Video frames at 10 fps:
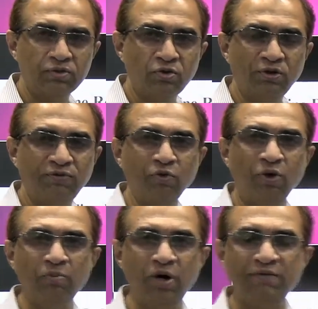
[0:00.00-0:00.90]
So if you
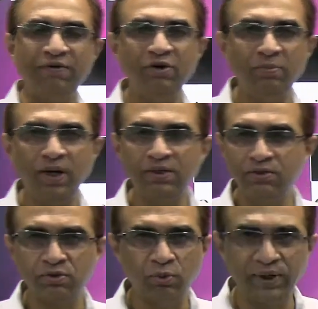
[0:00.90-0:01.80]
want to modify your
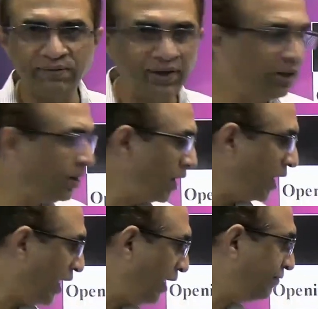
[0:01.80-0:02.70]
branches or whatever,
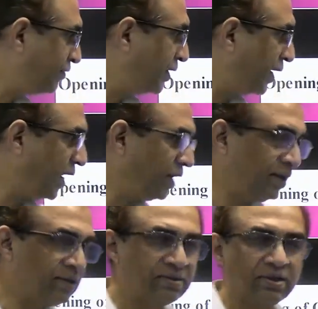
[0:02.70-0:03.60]
after the rank
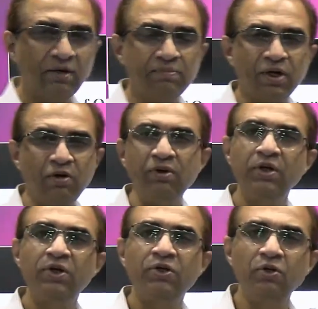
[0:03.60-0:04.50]
list comes out,
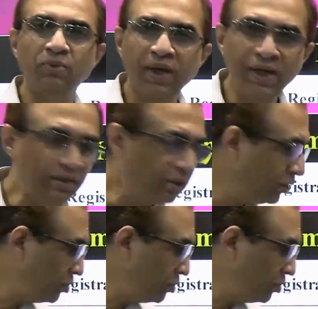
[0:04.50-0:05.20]
you can